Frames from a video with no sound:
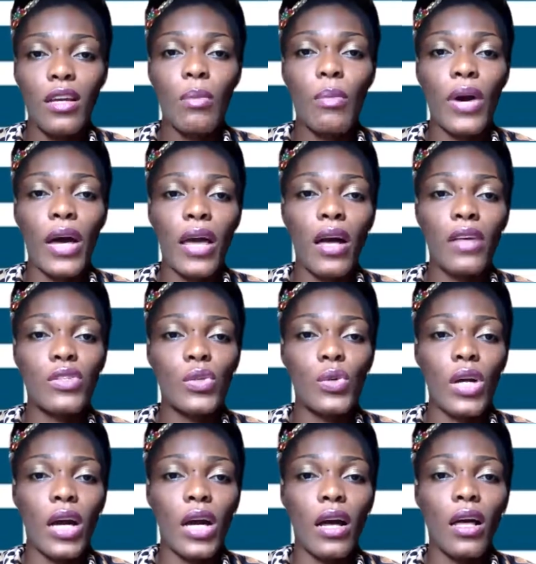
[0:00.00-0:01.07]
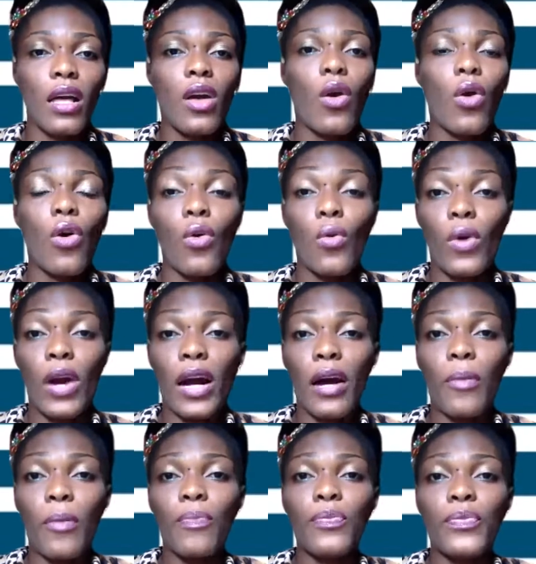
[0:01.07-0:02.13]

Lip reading: by Azuka Onka.